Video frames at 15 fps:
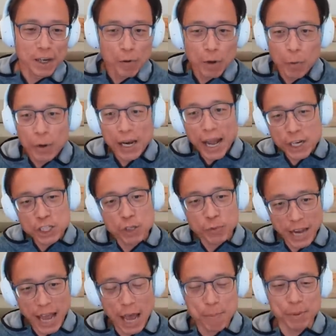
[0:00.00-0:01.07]
Well, what actually
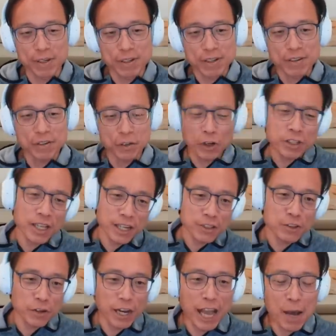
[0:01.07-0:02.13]
would happen? I mean, not that
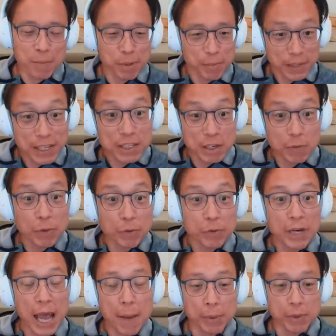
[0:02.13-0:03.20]
it's going to happen, but let's say what
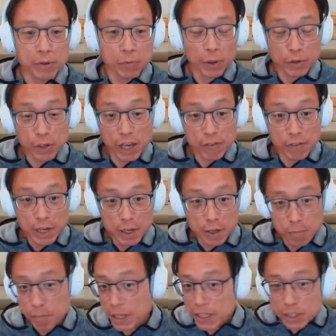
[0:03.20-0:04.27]
would happen? Well, you have
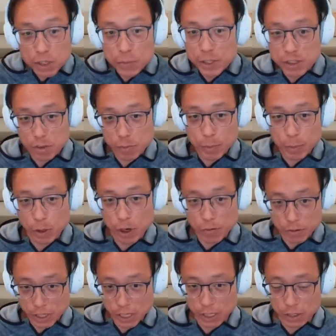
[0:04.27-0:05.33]
millions and millions of people who
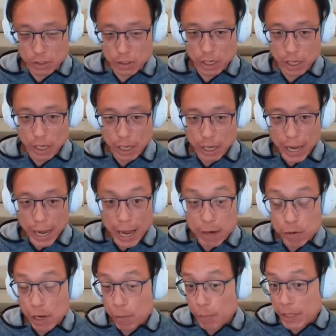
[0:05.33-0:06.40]
have skins, and
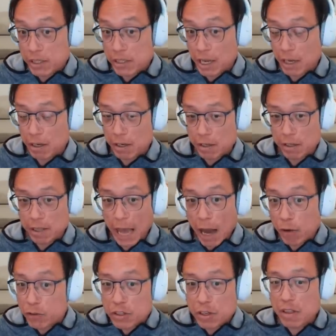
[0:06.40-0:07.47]
that means that
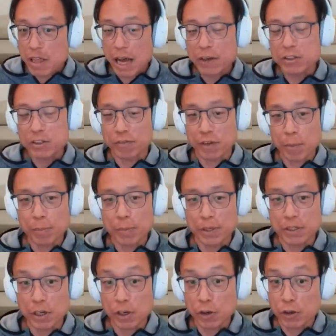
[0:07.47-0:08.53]
thousands and thousands of
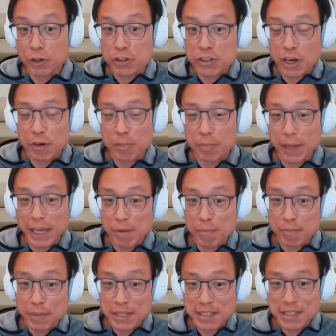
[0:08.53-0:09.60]
companies are going to start making
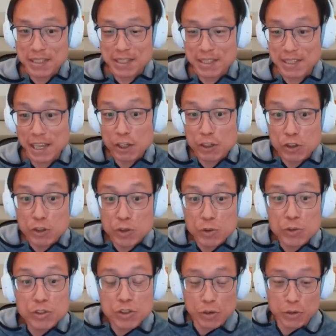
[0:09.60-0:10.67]
businesses that
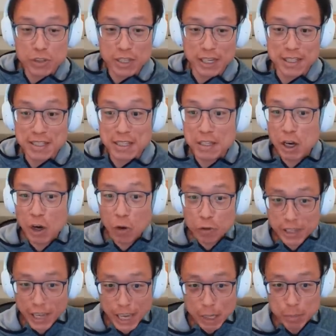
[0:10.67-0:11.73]
use those skins in their own
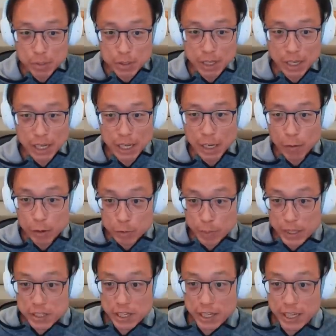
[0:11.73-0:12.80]
games mm. which
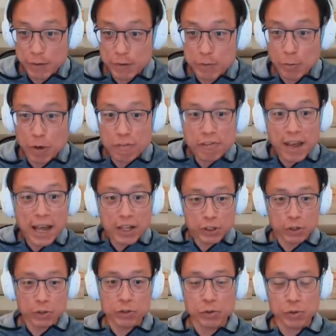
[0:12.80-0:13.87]
basically gives more
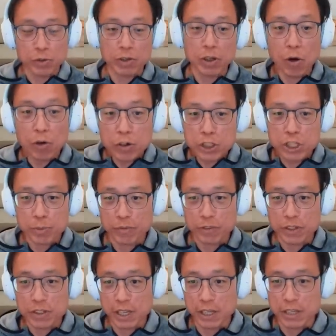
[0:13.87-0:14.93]
value to the ownership of
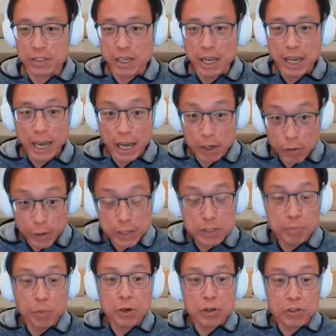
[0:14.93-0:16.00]
these skins and creates
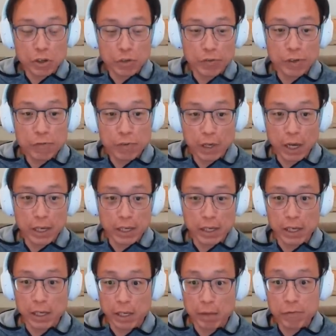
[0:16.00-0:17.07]
more sort of inf- uh,
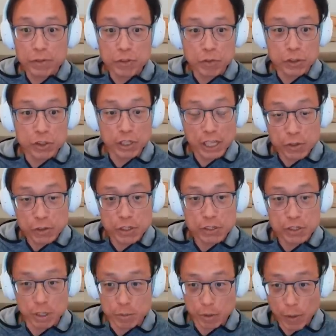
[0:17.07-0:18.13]
infrastructure right. and
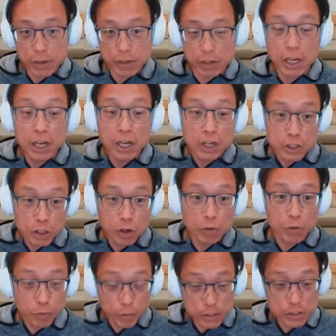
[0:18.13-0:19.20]
ecosystems around it.
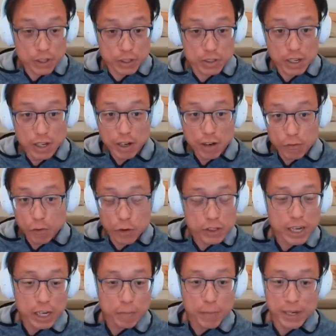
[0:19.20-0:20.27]
So, for instance,
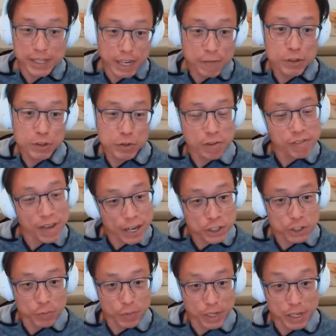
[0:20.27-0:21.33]
Fortnite might never do a
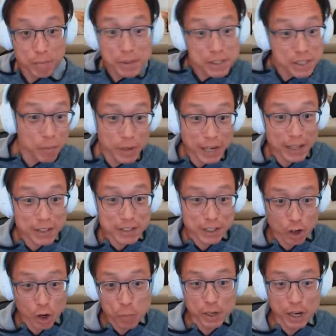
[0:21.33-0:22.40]
fashion week, but someone else
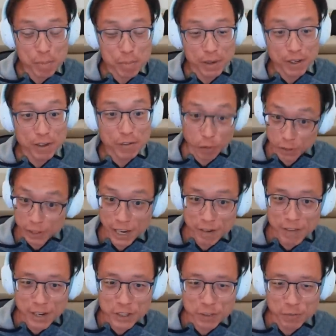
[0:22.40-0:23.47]
can open up Fortnite
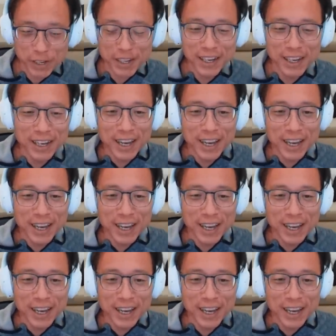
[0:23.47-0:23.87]
Fashion Week.